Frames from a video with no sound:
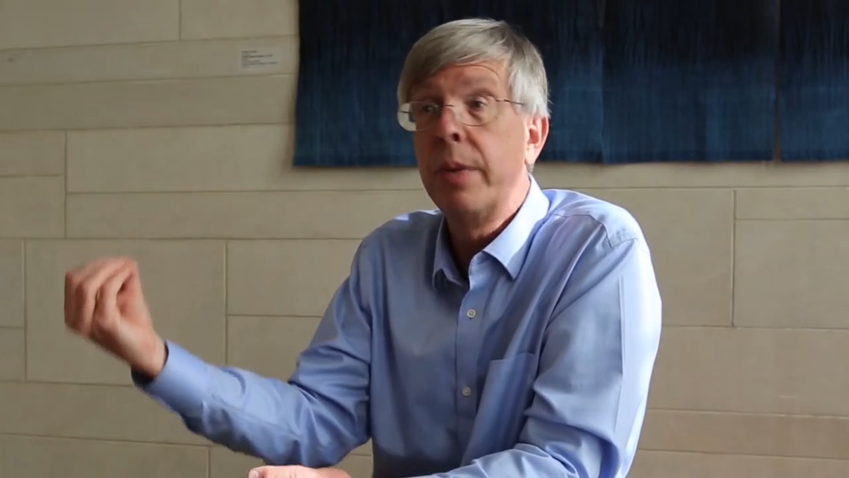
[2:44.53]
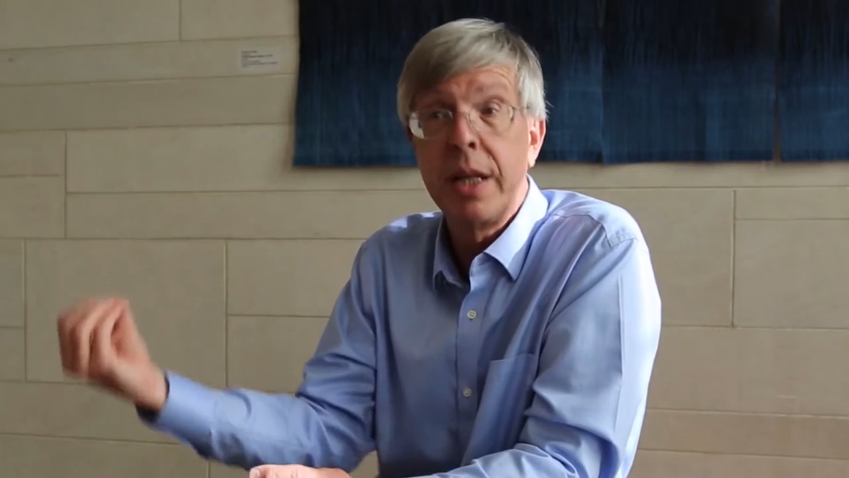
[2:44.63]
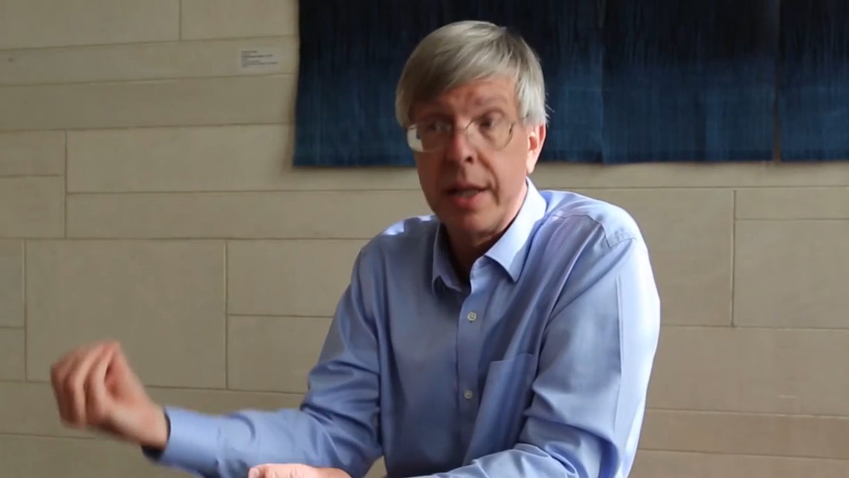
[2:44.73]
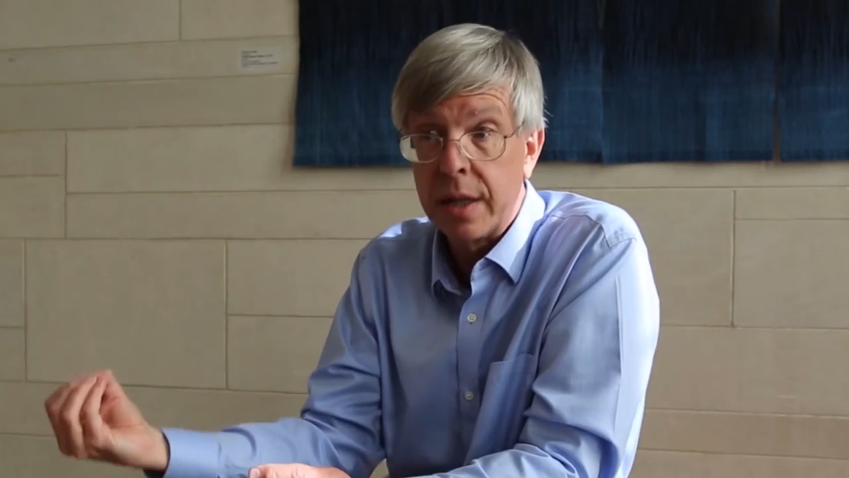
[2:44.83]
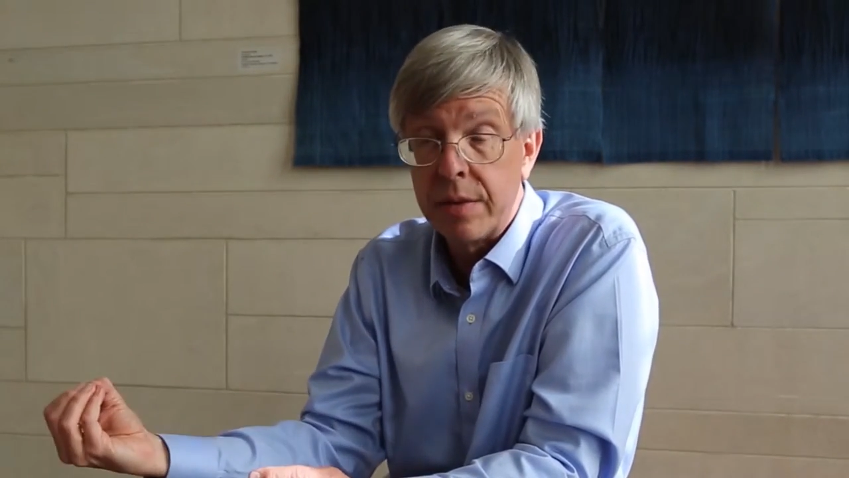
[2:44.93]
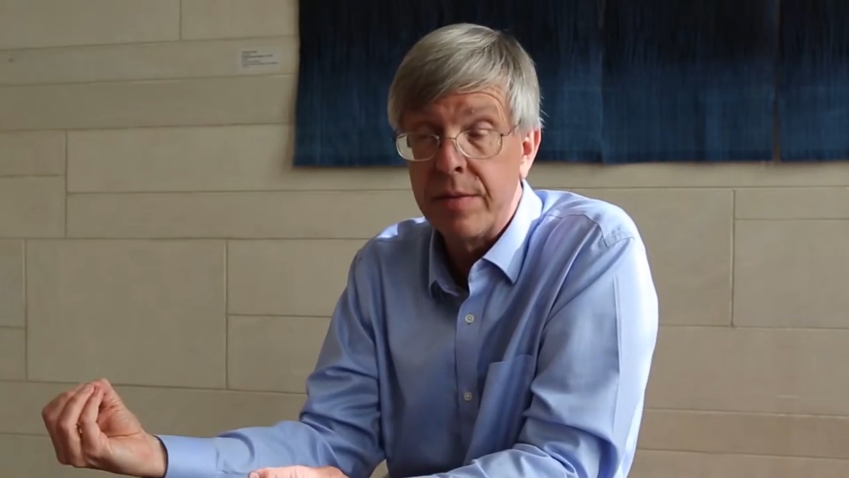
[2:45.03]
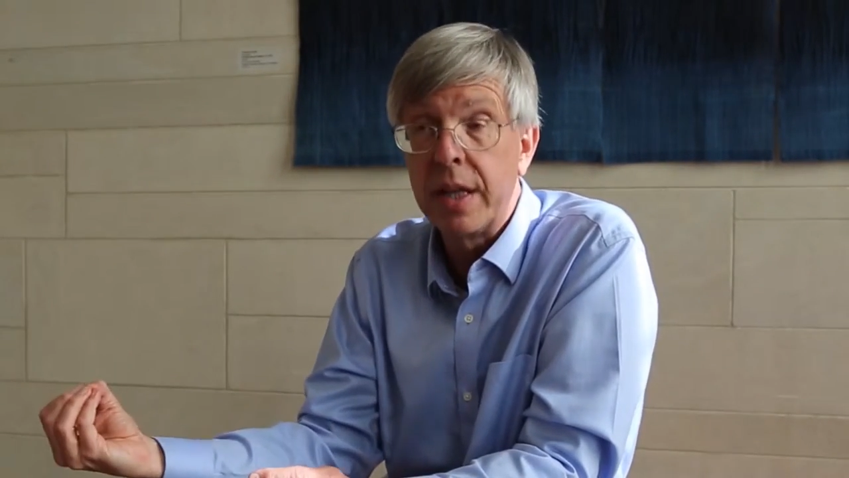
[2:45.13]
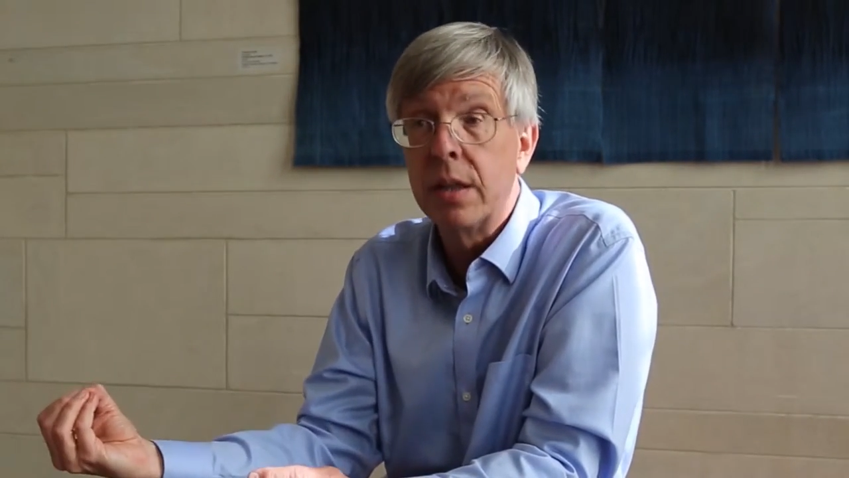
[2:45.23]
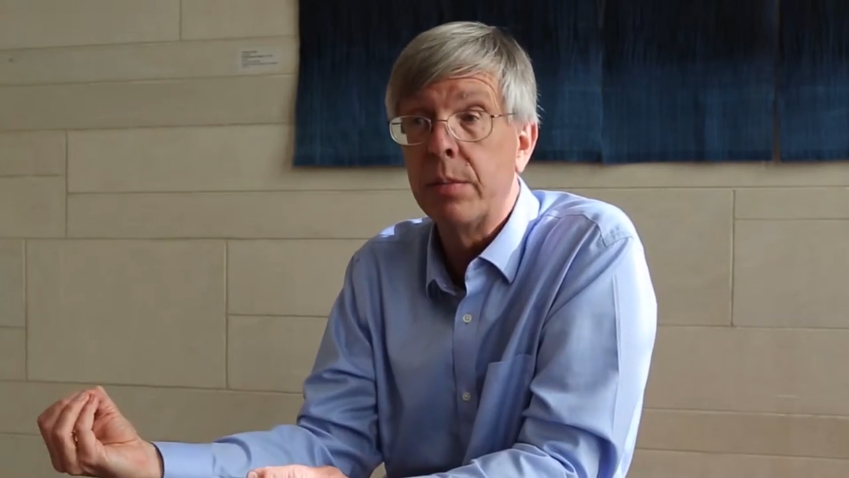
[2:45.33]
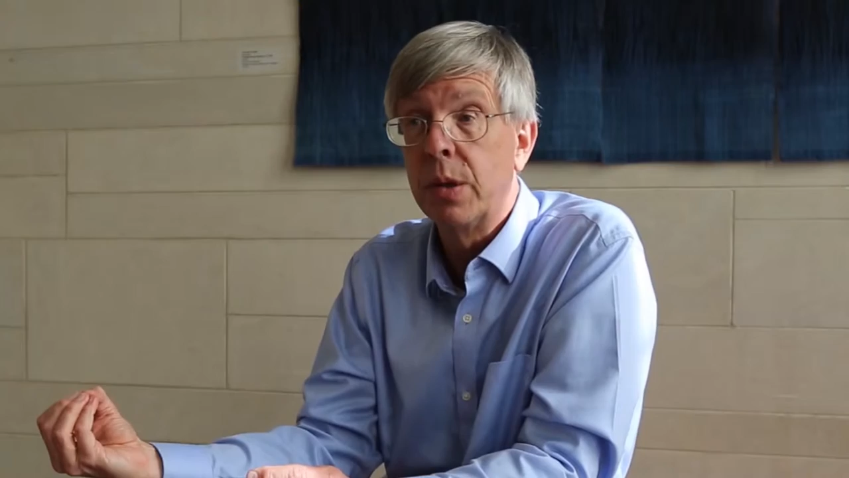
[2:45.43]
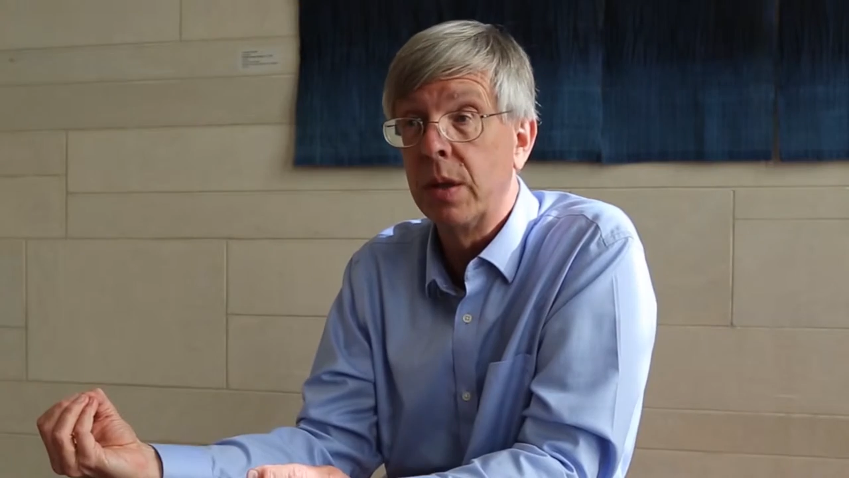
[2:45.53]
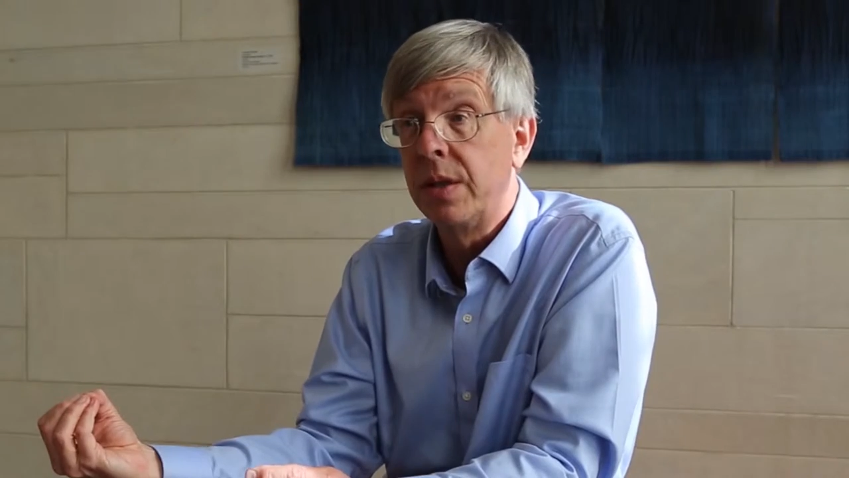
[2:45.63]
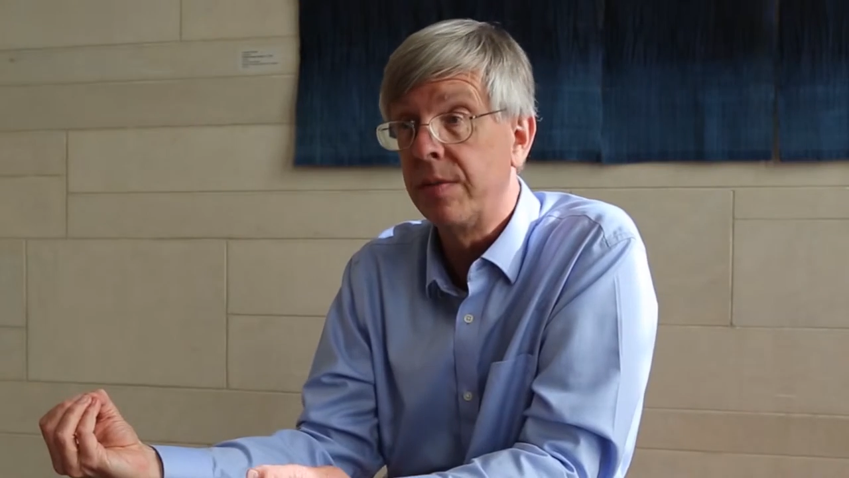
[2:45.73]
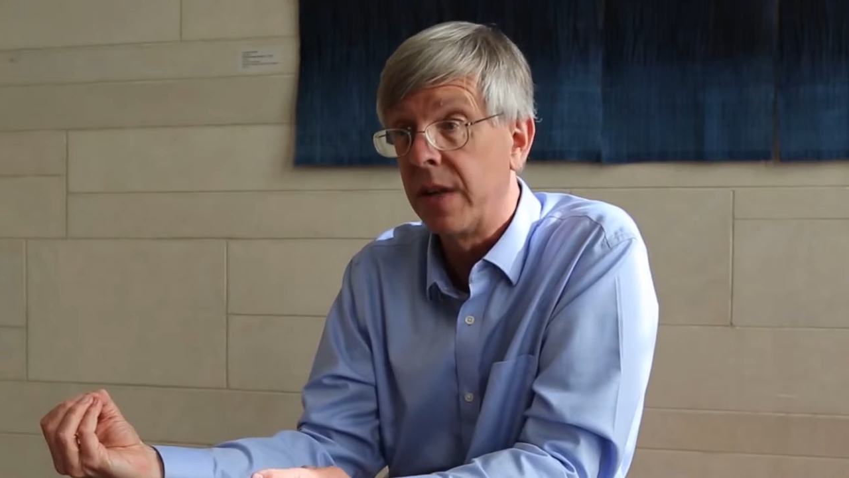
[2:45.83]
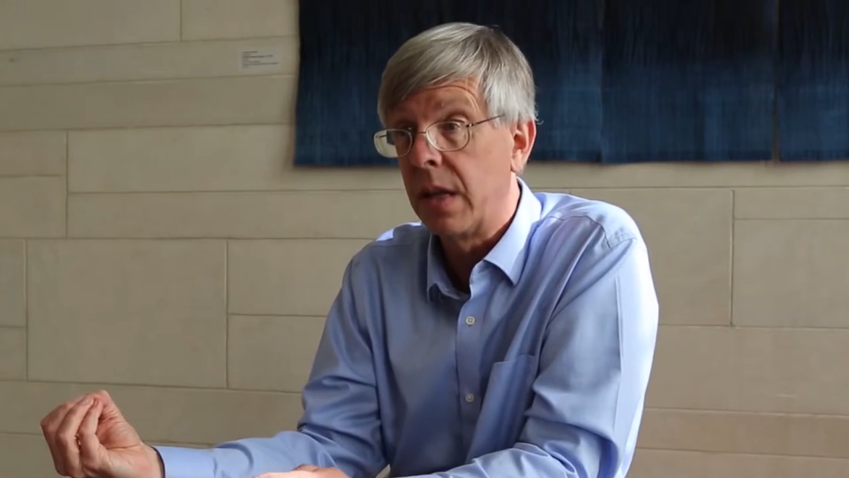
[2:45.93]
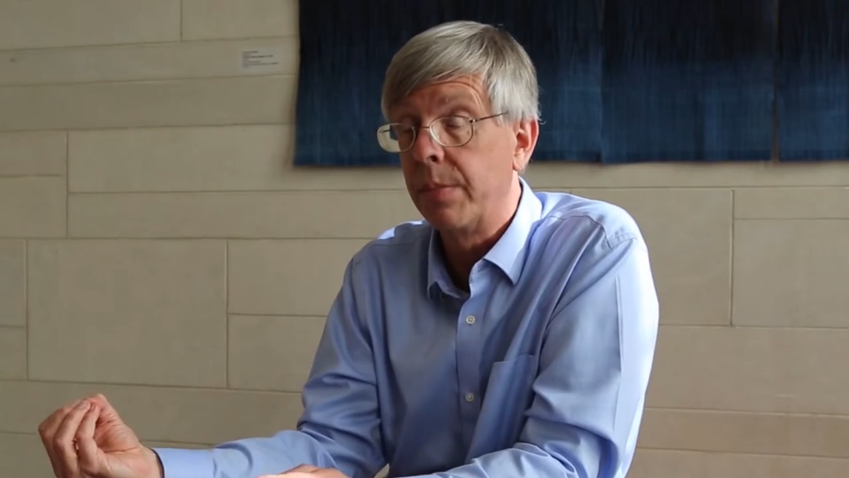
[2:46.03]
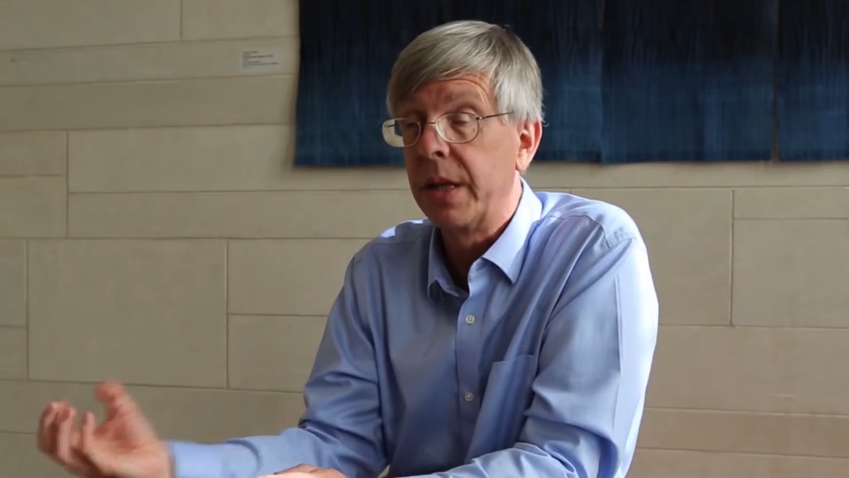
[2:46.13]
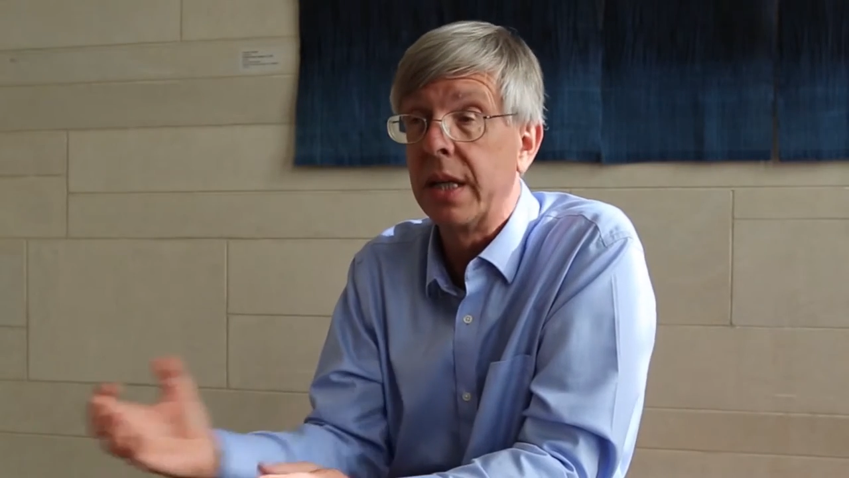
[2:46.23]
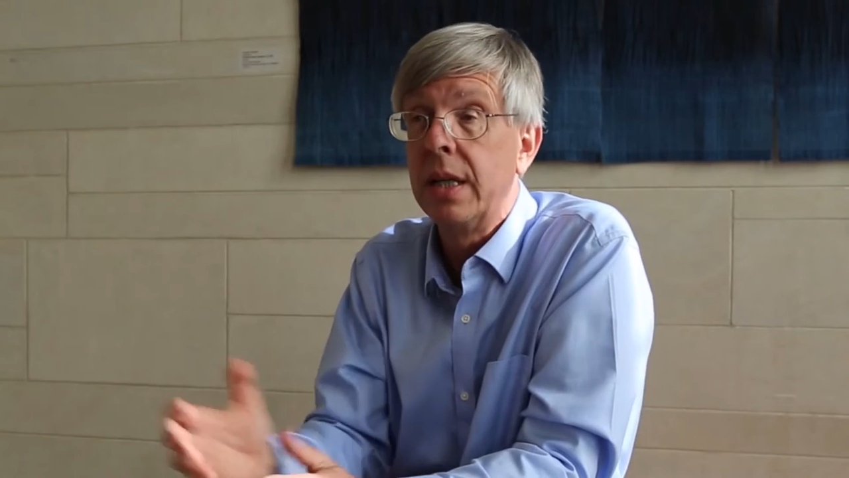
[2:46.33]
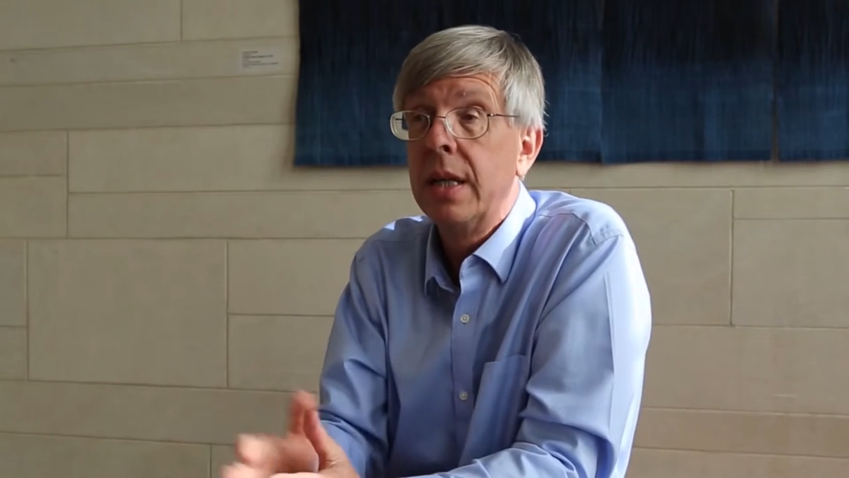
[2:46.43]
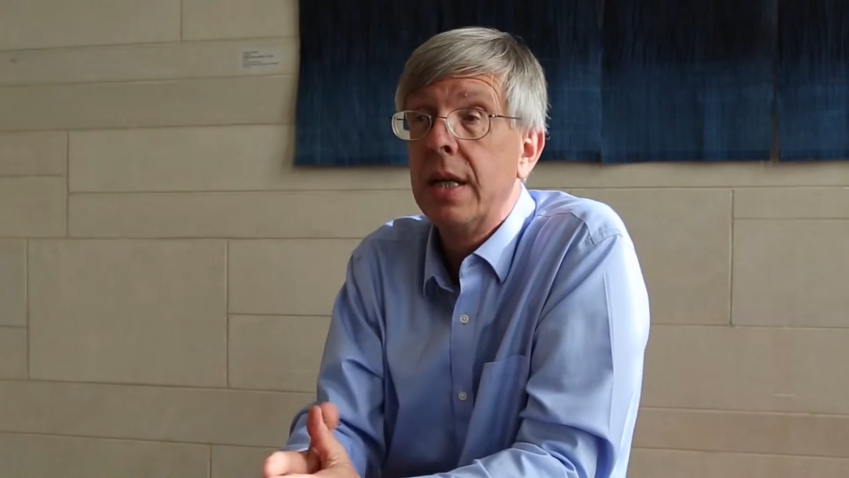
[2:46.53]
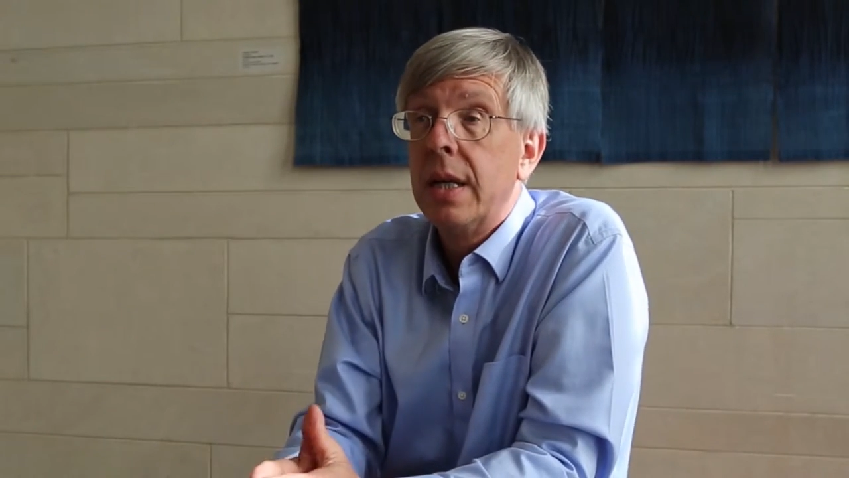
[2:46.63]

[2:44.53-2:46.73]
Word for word: making it available and developing it.